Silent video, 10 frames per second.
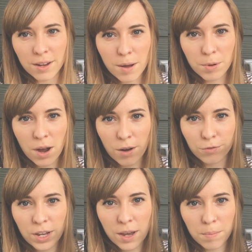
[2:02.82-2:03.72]
a cup of
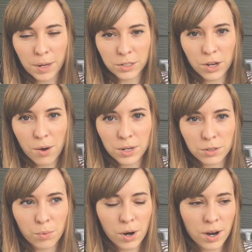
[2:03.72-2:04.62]
coffee. I'm about to go
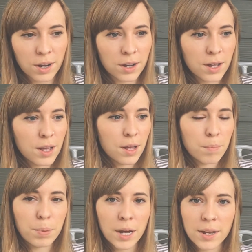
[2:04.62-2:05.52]
into work.
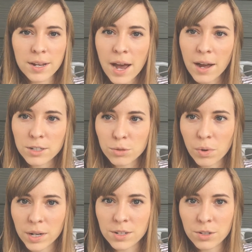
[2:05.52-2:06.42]
But yeah, I just
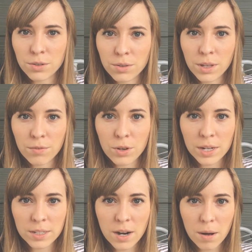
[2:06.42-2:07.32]
wanted to give you
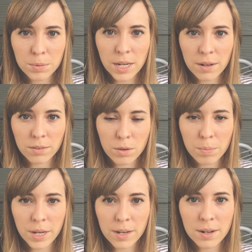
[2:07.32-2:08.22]
guys an update a little
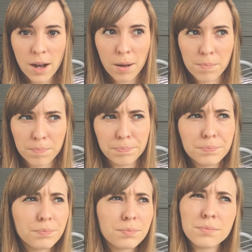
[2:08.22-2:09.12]
bit.
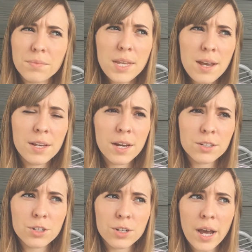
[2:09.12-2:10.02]

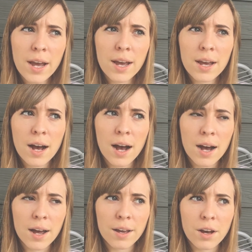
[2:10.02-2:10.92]
Yesterday
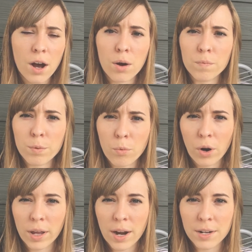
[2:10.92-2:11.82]
I got home from
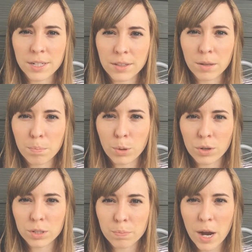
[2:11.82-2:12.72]
work and I did the
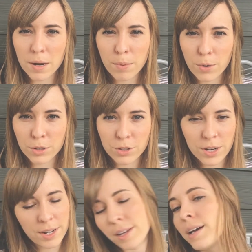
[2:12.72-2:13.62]
book spine poetry